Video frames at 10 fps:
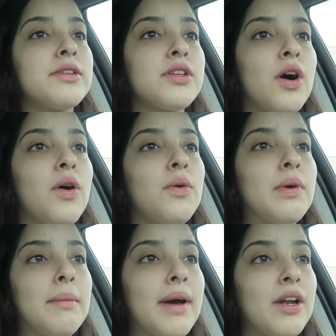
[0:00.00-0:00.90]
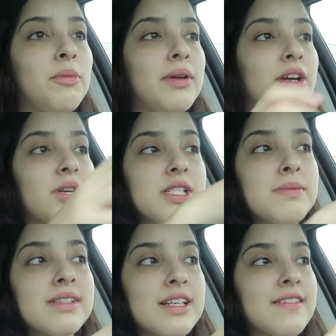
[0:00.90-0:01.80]
So we might open our
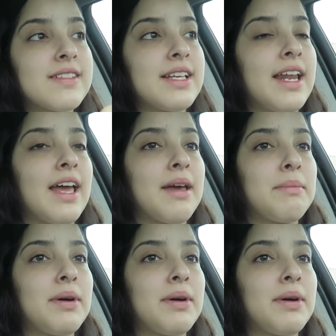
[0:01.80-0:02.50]
Christmas gifts today,